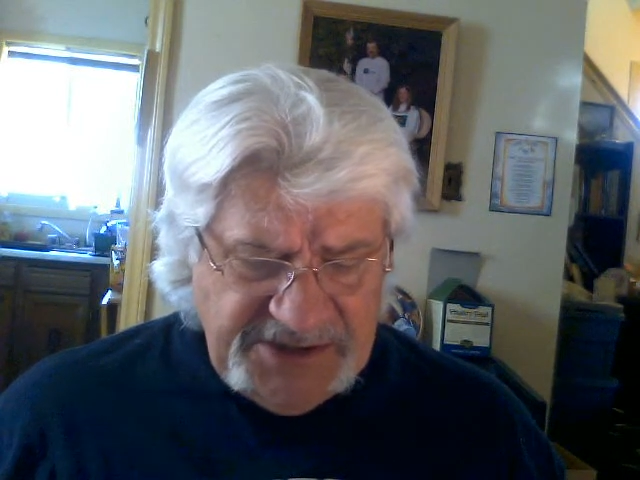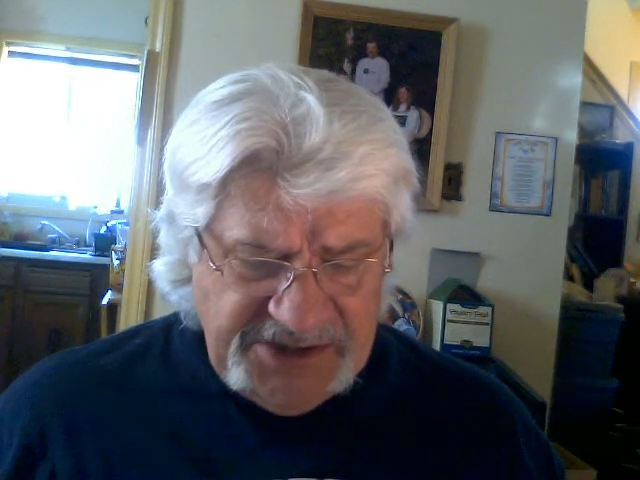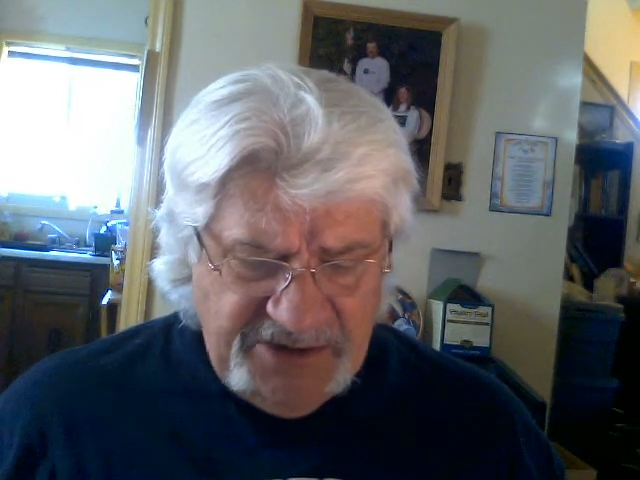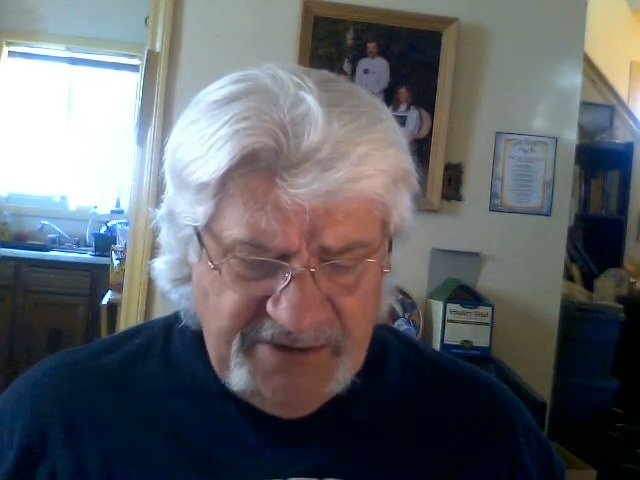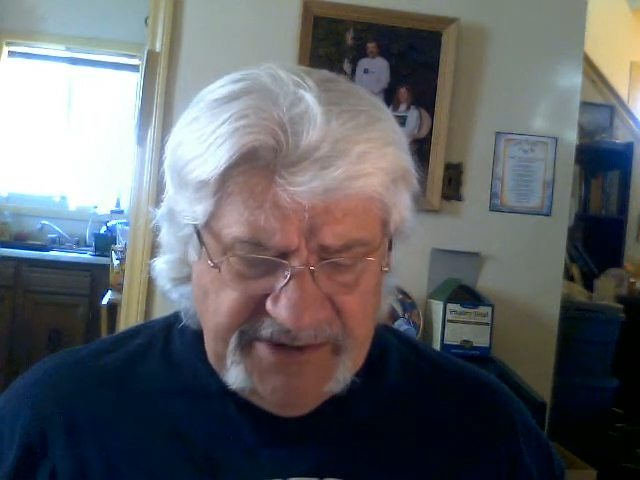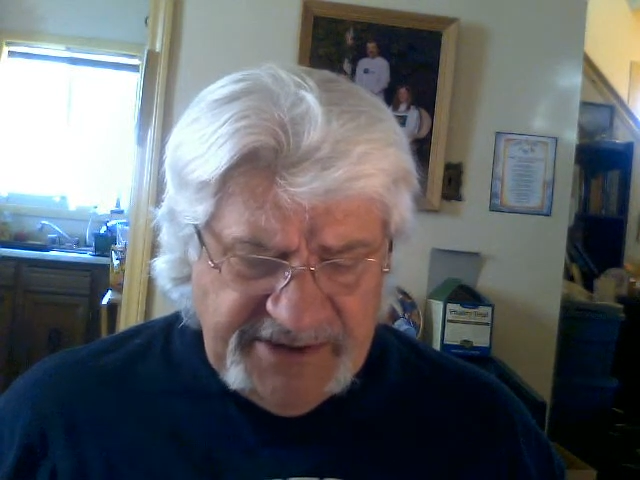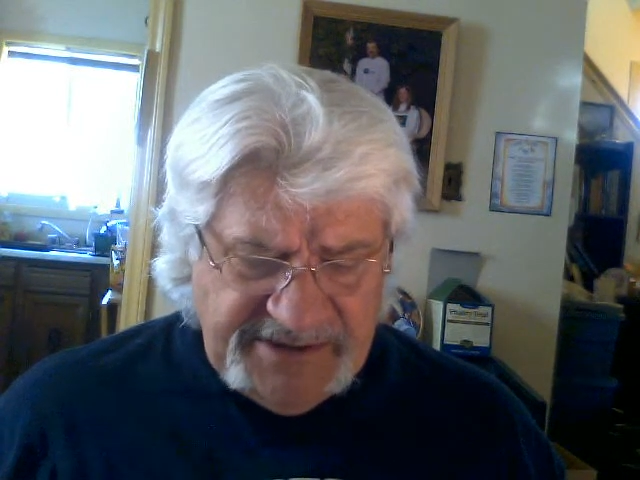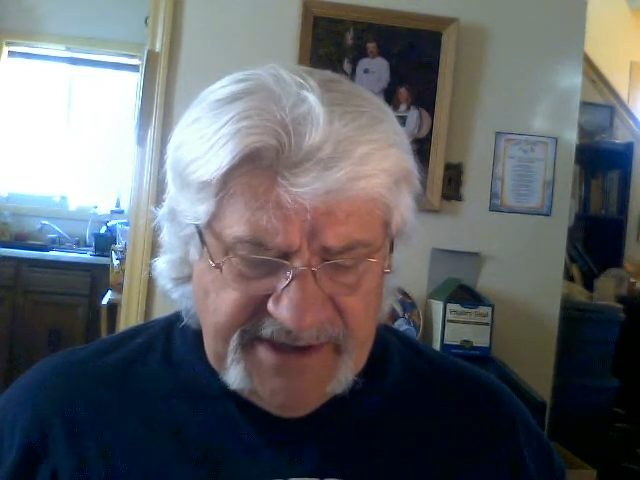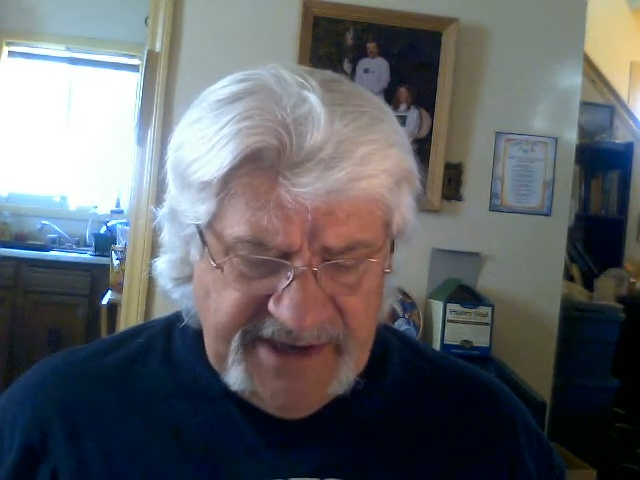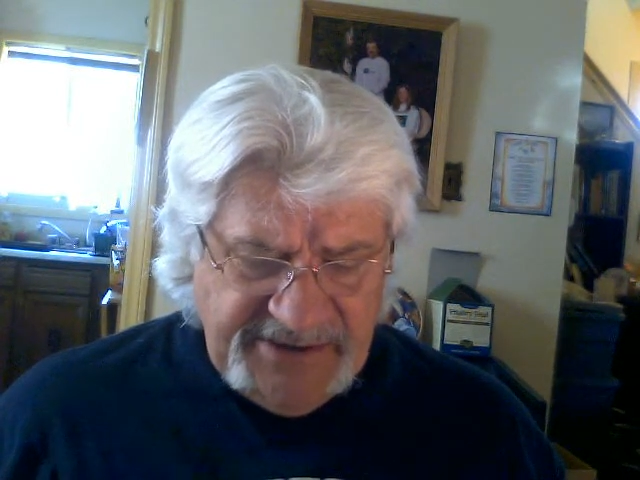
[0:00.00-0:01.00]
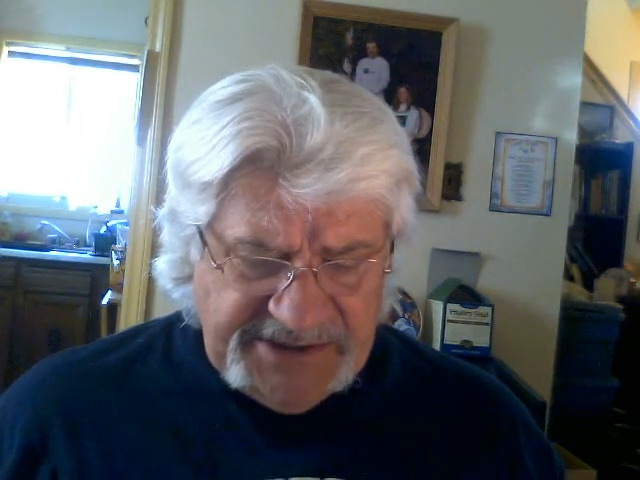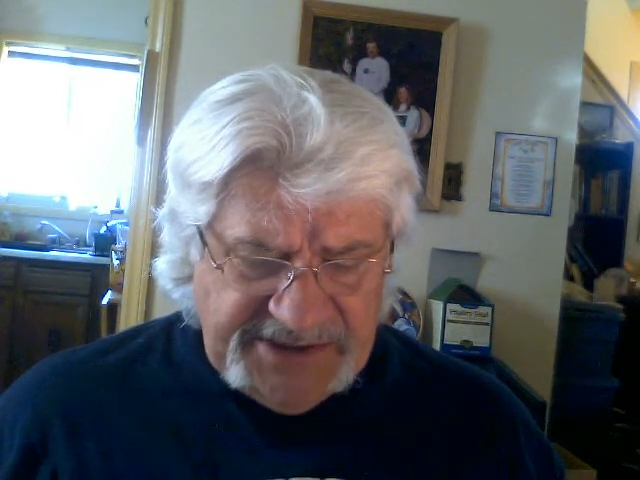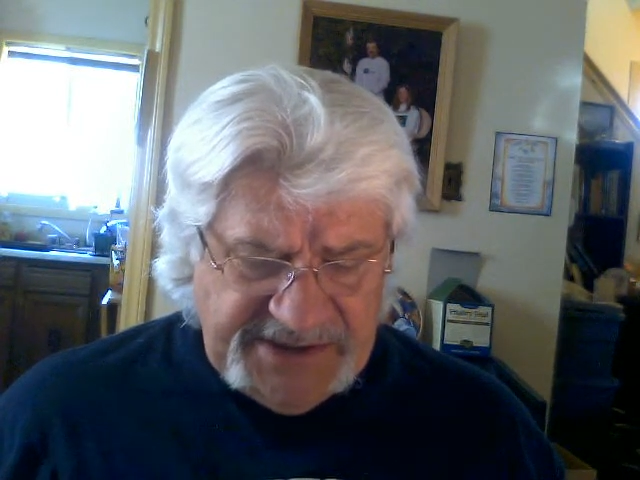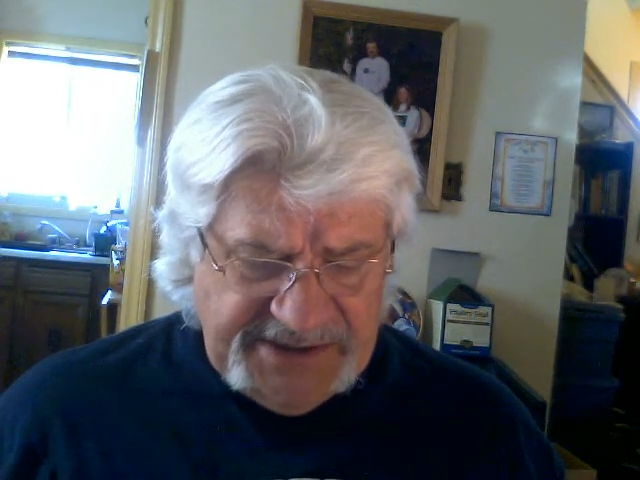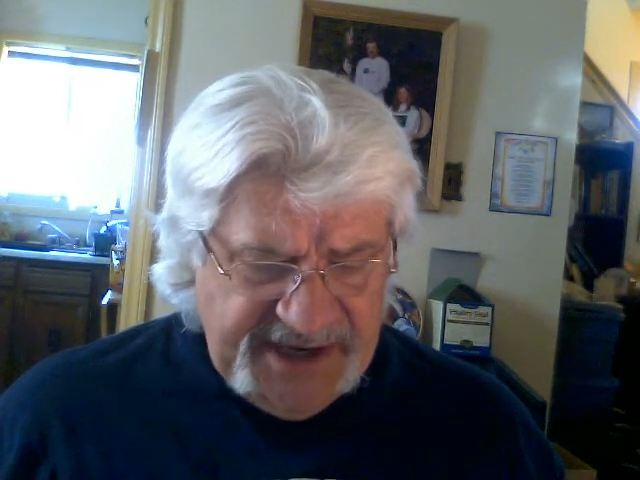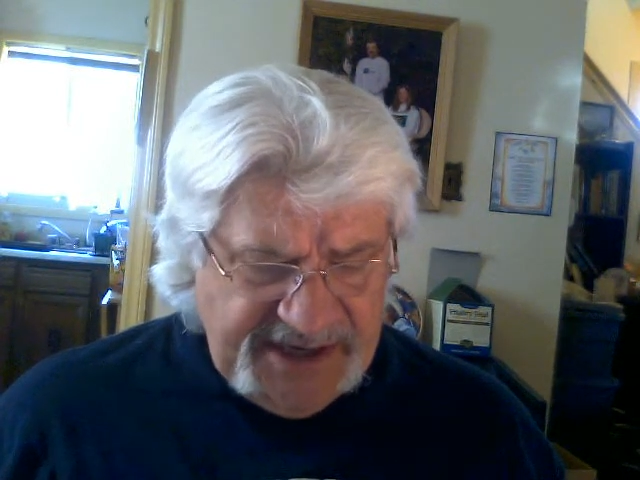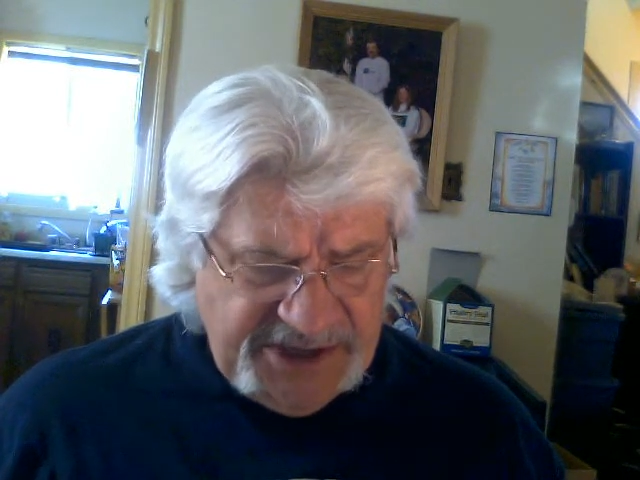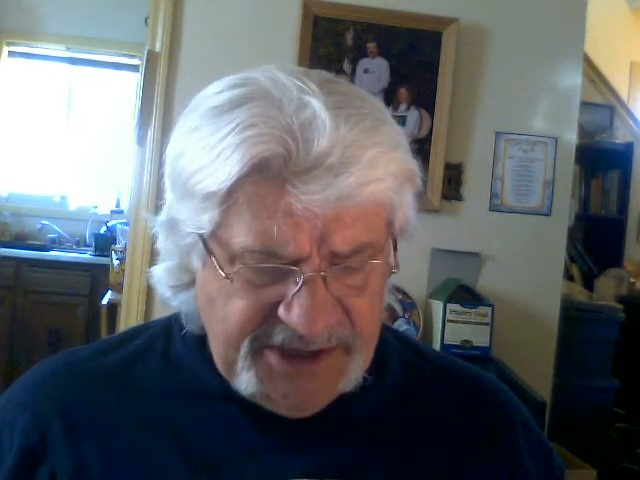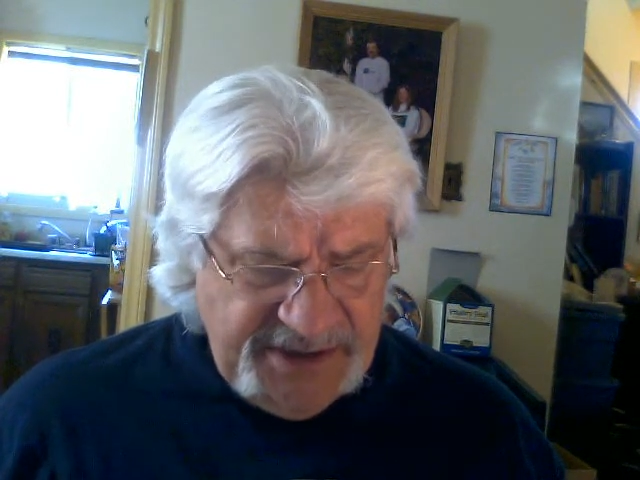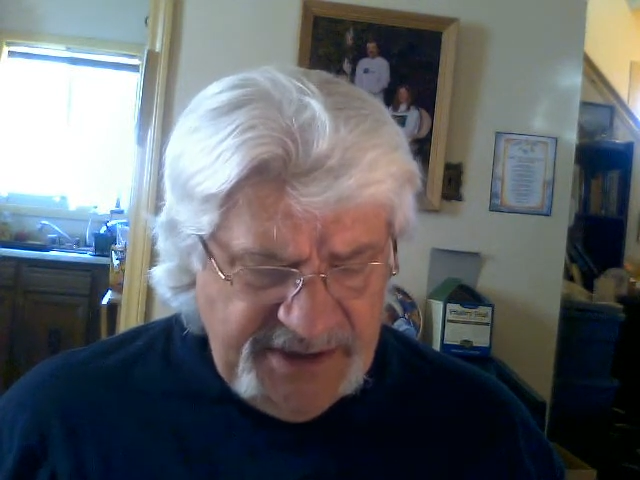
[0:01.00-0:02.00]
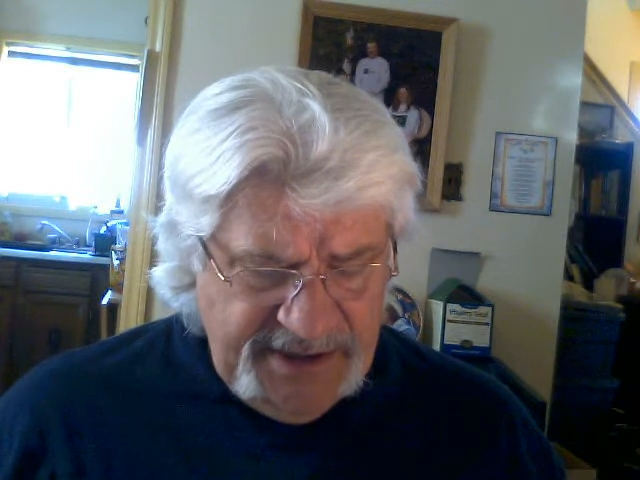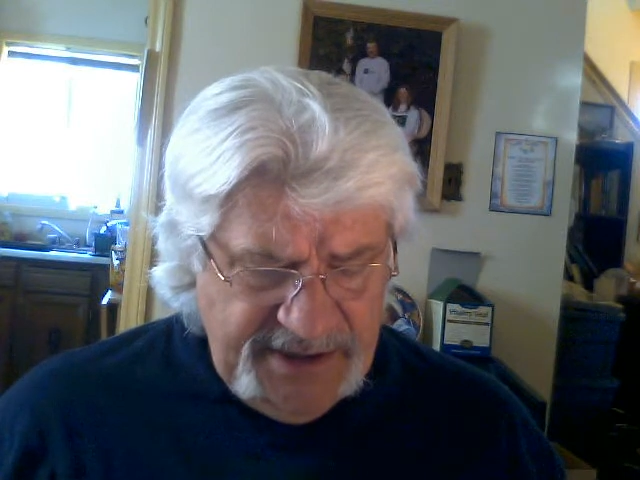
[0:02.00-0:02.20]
and then stormed out of the house," said Sasha.